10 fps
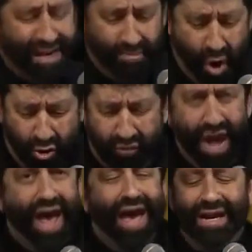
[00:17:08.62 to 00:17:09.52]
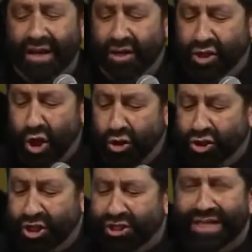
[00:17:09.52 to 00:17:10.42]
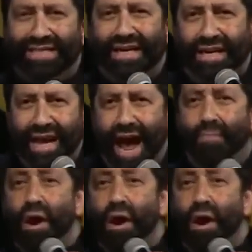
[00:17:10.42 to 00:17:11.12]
any motive, any indulgence, it's the gap.